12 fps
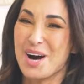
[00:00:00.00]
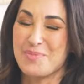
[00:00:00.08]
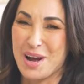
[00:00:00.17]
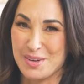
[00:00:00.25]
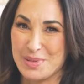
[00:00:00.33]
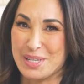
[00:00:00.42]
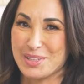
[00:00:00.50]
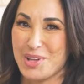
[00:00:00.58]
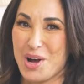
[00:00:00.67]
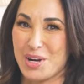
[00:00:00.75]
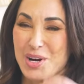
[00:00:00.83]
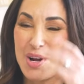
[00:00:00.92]
I'll probably be here
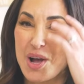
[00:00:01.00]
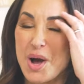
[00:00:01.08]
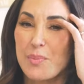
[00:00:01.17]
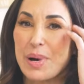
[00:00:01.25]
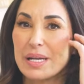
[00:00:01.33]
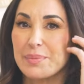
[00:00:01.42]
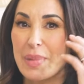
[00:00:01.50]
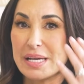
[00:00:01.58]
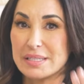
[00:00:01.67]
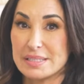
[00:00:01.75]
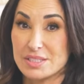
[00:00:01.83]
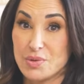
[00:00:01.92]
longer. But
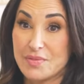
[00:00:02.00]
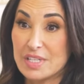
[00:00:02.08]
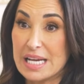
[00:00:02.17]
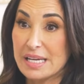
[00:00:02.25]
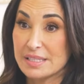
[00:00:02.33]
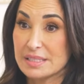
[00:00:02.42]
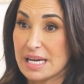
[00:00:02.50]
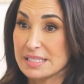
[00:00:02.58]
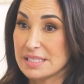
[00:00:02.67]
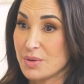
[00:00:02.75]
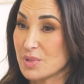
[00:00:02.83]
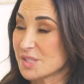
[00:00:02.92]
my, so every day I, I
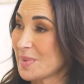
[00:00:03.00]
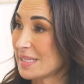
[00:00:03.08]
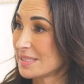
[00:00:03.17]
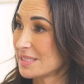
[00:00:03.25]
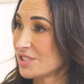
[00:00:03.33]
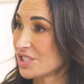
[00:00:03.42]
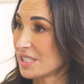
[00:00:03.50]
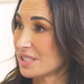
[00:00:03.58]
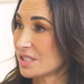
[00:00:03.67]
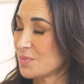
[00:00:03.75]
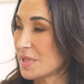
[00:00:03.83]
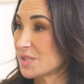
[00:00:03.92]
say, what's my
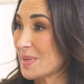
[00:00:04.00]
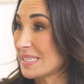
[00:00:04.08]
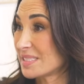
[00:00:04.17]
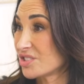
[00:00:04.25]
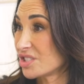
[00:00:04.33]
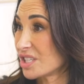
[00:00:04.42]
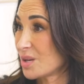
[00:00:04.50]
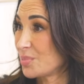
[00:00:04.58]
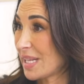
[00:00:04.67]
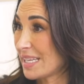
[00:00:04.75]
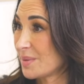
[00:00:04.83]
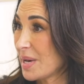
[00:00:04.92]
decision? Is my decision to
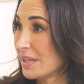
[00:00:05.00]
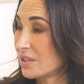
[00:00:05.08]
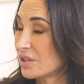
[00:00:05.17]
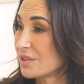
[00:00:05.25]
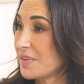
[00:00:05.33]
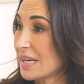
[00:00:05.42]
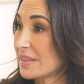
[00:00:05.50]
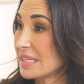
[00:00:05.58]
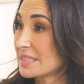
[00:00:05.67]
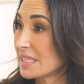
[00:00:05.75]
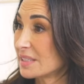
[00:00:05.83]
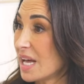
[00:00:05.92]
complain about it or to find
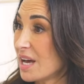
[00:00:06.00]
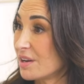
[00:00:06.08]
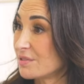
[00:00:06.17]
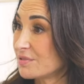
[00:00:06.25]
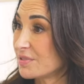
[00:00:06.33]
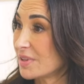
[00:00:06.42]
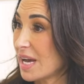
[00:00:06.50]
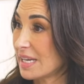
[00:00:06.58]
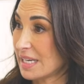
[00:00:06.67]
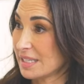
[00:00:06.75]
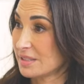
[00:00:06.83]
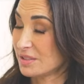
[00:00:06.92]
things I love? Yeah.
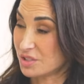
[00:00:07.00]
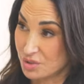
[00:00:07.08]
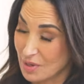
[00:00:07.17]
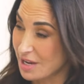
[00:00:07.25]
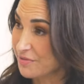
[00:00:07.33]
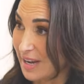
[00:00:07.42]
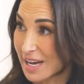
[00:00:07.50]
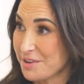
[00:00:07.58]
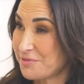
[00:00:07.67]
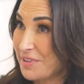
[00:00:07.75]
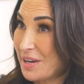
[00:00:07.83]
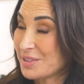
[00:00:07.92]
And I do, I find,
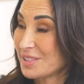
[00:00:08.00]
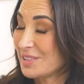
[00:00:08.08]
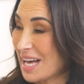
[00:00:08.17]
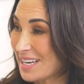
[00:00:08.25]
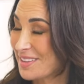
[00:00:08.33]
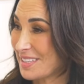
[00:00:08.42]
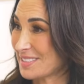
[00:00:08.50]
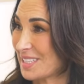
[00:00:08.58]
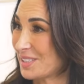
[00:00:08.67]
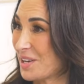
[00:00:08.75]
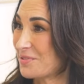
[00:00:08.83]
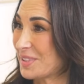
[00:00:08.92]
I've found a lot of things I
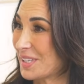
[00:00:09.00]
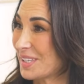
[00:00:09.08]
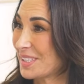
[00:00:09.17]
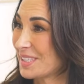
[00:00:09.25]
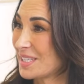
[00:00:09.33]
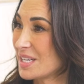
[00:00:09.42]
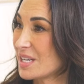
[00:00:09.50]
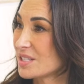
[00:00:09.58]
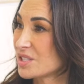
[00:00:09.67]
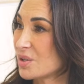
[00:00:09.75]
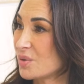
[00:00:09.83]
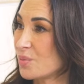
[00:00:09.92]
love here.
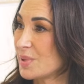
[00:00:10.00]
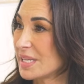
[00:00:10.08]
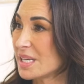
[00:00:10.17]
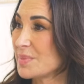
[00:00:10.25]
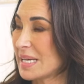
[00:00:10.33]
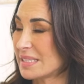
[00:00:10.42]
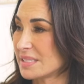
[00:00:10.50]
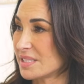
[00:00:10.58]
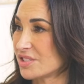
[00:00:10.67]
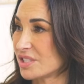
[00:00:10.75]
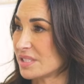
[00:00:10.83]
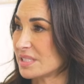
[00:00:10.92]
Wow. So we can make
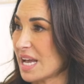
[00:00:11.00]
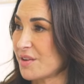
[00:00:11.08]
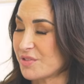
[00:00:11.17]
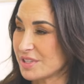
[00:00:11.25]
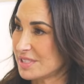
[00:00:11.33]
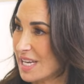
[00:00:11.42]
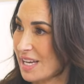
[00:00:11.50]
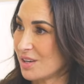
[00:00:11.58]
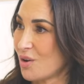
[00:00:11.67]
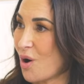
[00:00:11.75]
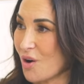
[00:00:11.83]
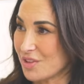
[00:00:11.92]
decisions every day,
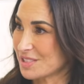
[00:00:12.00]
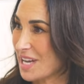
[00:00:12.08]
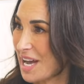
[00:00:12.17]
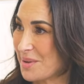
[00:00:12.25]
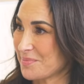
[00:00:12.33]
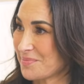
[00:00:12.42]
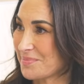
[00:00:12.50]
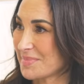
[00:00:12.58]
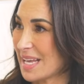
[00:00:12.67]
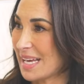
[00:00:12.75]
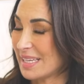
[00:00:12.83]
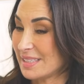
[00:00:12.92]
all the time.
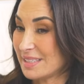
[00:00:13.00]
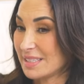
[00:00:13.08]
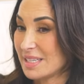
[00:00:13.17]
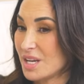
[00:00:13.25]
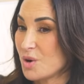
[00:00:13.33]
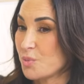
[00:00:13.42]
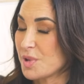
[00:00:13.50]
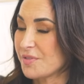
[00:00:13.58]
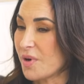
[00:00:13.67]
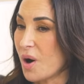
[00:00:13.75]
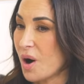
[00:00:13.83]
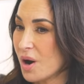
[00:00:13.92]
And we've
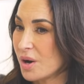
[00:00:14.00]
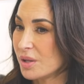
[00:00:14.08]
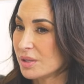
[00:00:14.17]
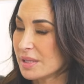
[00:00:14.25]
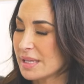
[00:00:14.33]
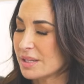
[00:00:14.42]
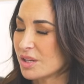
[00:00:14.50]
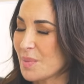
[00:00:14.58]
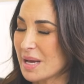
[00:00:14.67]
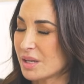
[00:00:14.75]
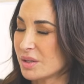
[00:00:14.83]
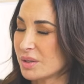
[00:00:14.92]
all, no
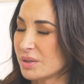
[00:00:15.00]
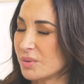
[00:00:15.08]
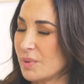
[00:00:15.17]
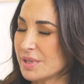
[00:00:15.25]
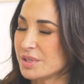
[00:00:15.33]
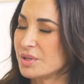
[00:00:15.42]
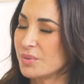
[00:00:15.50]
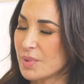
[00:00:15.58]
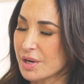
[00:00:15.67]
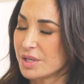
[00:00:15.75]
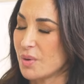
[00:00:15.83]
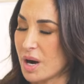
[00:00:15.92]
matter what you,
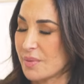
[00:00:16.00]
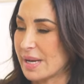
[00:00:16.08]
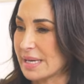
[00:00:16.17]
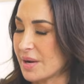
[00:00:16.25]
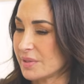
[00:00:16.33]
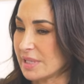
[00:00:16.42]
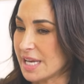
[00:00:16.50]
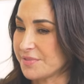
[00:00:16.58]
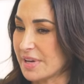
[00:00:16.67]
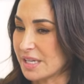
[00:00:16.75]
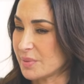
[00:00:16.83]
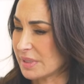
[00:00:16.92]
where you are right now in life,
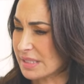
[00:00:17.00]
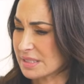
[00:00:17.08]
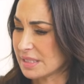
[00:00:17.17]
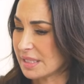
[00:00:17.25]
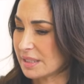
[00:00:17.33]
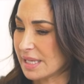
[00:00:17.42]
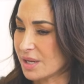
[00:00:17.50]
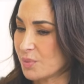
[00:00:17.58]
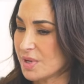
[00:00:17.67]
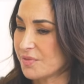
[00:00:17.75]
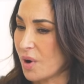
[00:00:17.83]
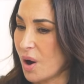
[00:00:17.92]
anyone listening, like
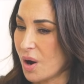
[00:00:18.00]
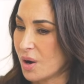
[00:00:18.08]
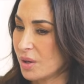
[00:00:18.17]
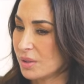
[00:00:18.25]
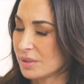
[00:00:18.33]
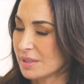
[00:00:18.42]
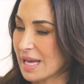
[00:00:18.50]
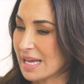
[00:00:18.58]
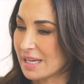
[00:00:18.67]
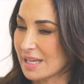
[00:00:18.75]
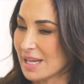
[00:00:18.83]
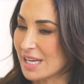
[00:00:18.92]
we've all,
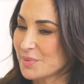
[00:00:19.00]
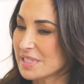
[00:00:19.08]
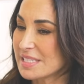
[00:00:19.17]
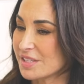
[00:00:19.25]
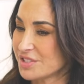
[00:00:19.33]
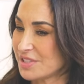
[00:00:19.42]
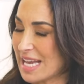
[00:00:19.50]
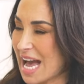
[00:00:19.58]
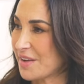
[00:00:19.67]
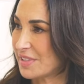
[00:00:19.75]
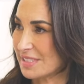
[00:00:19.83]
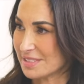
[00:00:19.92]
and anyone that tells you they
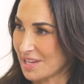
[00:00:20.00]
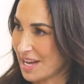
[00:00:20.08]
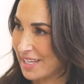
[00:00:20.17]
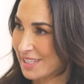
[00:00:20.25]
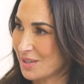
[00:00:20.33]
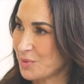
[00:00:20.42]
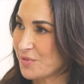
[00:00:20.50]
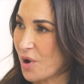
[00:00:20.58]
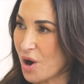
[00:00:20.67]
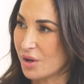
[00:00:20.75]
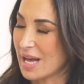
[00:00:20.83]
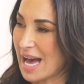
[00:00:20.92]
haven't is lying. We've
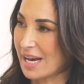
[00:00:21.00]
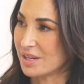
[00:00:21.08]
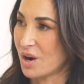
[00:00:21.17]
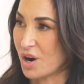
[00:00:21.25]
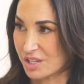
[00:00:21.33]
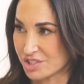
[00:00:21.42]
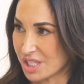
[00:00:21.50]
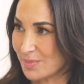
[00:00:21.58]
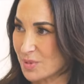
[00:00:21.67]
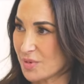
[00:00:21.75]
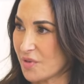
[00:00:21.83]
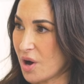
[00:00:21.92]
all had
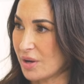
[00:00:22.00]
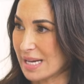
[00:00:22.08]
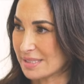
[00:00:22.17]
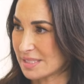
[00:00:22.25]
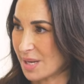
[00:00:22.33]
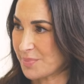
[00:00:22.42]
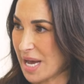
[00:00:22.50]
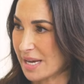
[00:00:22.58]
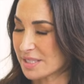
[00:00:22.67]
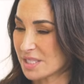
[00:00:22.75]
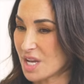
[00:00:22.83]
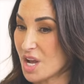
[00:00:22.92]
hardships. We've all had yeah.
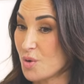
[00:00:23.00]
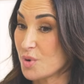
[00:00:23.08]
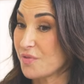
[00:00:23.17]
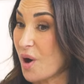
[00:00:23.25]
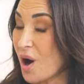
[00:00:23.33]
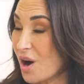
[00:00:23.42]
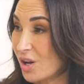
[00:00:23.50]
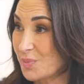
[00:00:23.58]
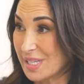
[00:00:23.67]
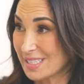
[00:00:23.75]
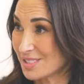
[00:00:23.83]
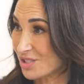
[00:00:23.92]
setbacks. We've all
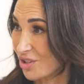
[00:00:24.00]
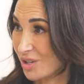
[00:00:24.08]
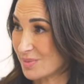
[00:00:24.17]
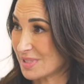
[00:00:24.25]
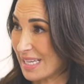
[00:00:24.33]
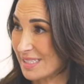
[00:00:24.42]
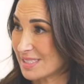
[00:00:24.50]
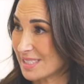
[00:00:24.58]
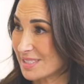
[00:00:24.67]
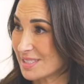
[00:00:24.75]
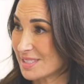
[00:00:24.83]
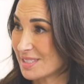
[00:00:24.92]
been in
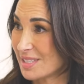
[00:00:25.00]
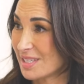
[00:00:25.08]
circumstances.